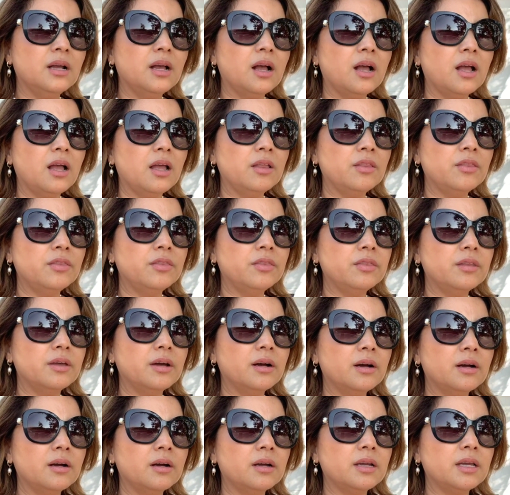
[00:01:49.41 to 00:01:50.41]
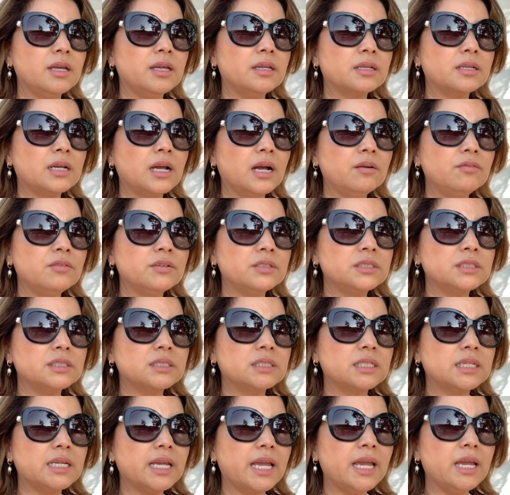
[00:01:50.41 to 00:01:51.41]
and it covers
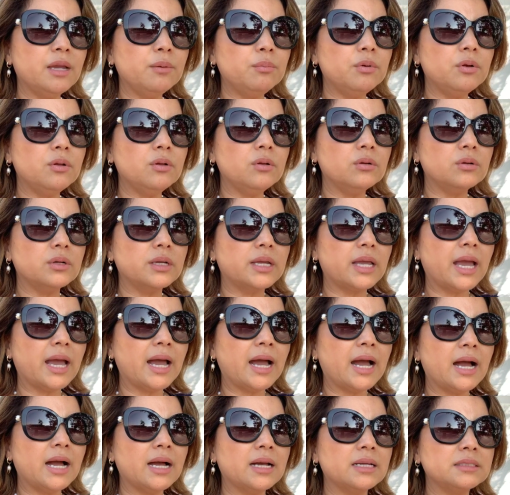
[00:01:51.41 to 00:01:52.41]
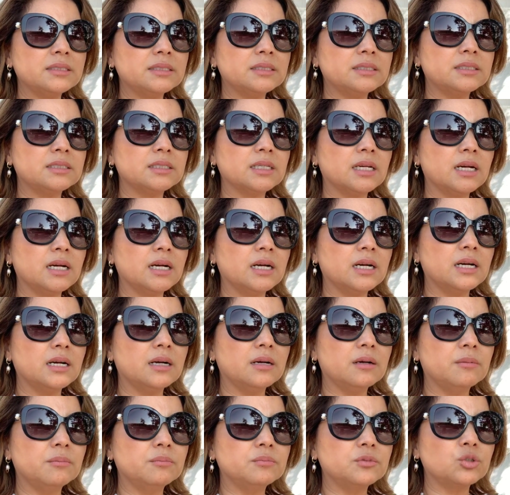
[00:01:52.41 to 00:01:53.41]
cable, gas,
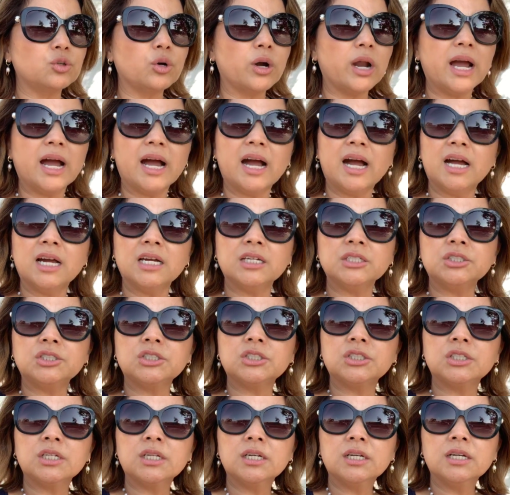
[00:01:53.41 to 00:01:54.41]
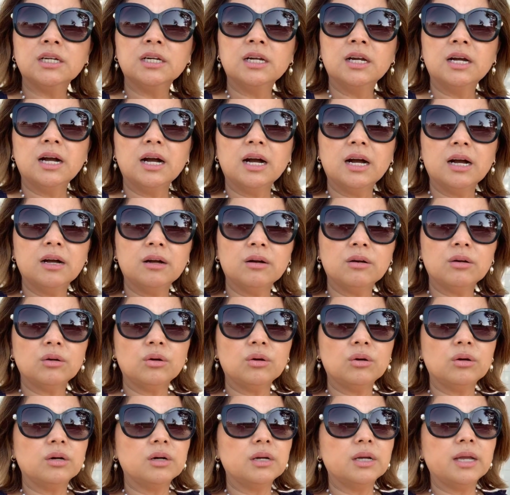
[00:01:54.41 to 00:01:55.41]
trash,
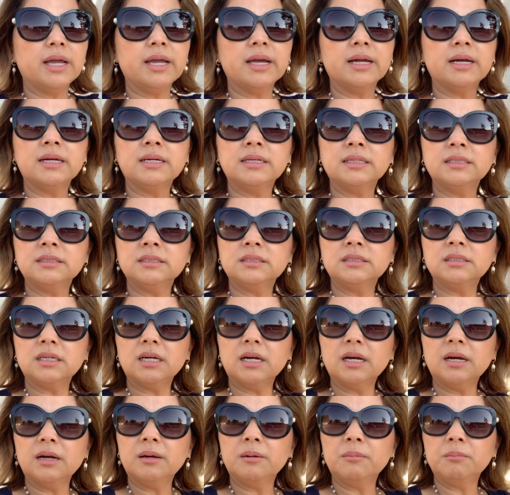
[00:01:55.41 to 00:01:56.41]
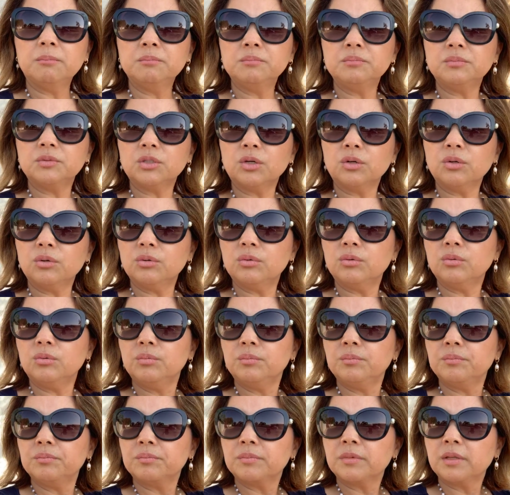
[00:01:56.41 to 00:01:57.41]
and so
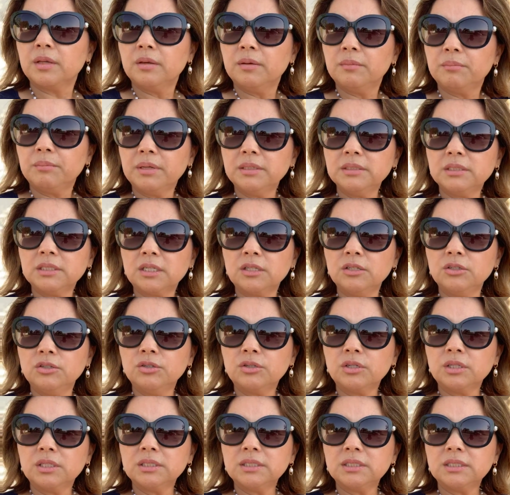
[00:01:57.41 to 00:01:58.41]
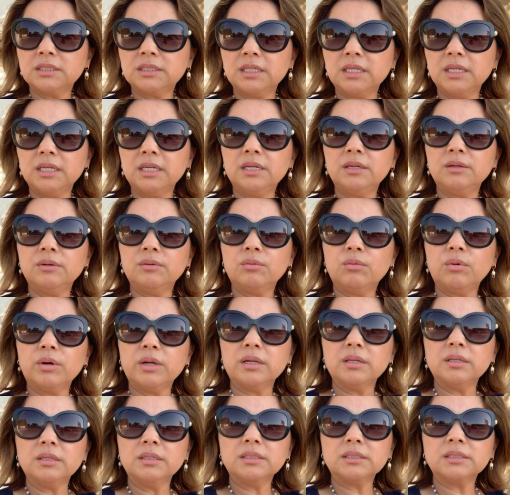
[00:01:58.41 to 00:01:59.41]
basically you're gonna see what
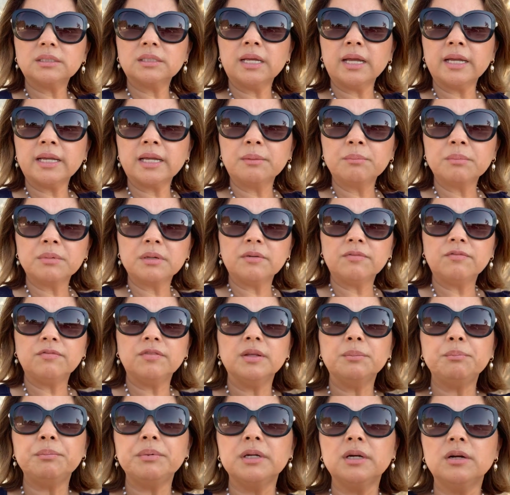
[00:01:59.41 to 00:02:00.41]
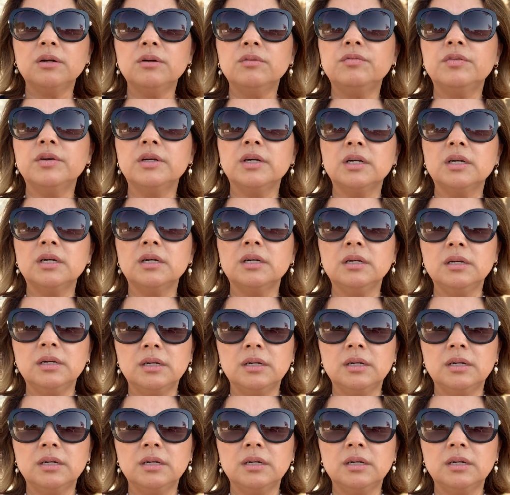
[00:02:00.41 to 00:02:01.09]
it looks like. I'm gonna flip it over.